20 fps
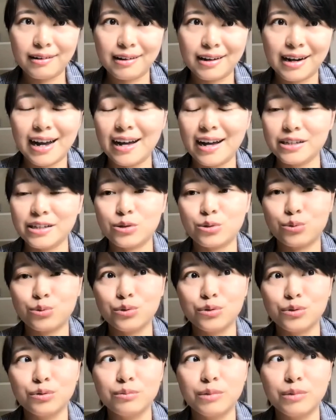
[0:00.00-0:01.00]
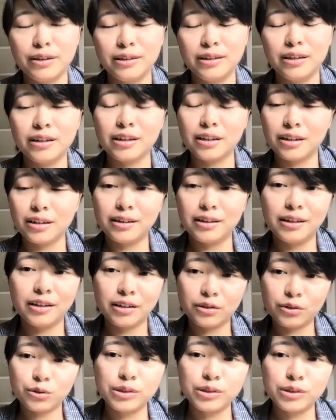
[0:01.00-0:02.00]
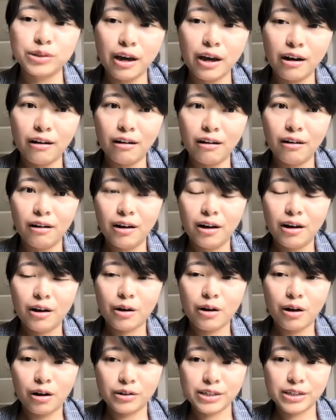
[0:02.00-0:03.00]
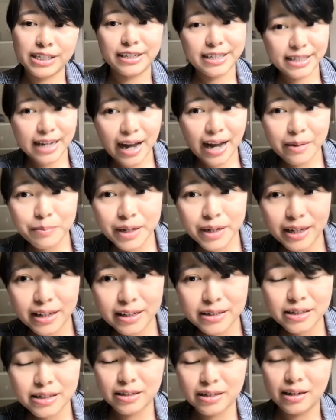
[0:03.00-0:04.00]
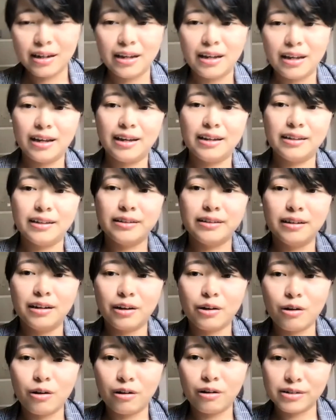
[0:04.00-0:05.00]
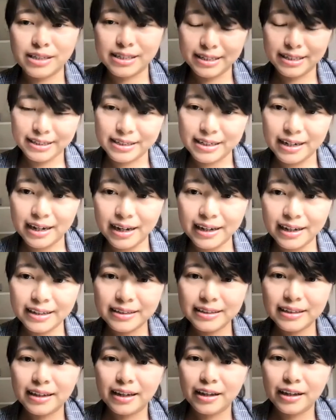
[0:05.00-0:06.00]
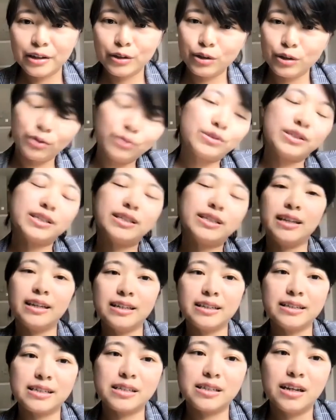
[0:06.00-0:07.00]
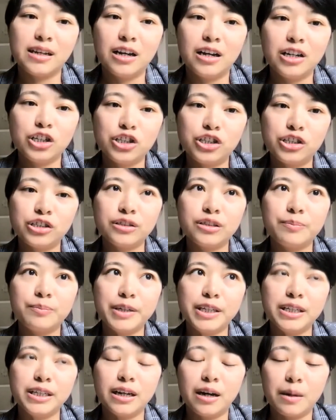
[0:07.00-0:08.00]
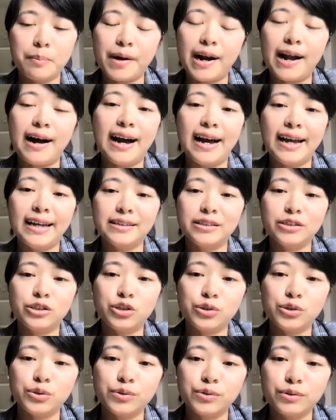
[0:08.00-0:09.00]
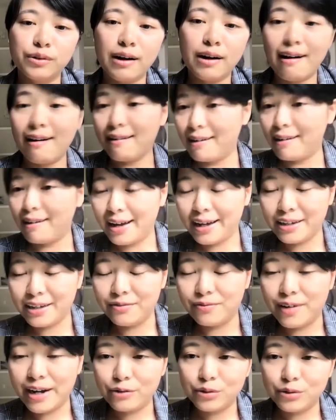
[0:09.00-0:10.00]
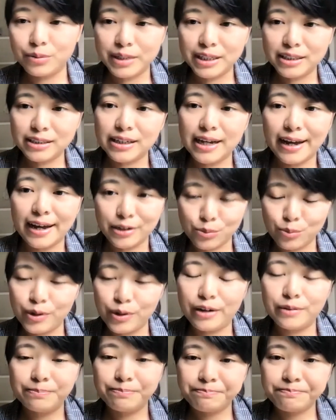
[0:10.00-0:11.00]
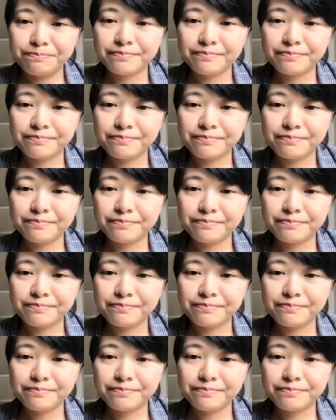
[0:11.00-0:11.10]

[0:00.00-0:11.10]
classroom, in, include your course assignments and uh, course design. Those things should be applied to online environment as well.